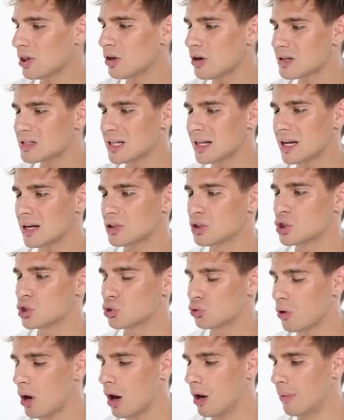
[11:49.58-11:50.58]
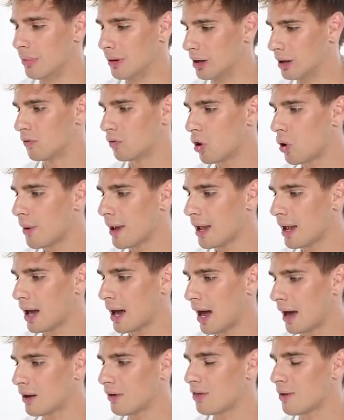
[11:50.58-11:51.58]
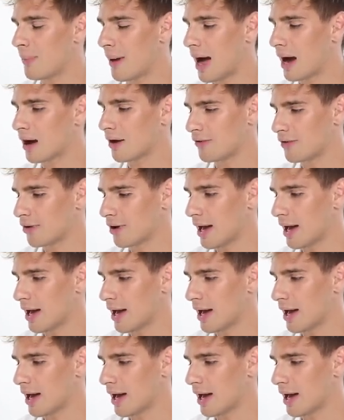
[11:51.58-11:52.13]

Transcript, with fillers: looks like a shrub growing out of the back of your